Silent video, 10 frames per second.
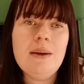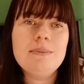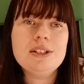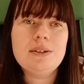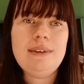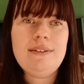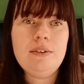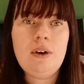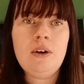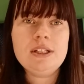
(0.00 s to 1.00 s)
So we've
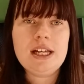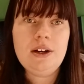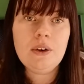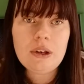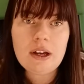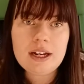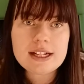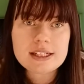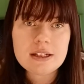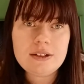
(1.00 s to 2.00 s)
got an online
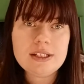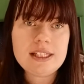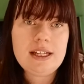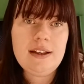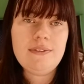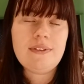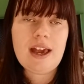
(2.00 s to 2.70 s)
exclusive,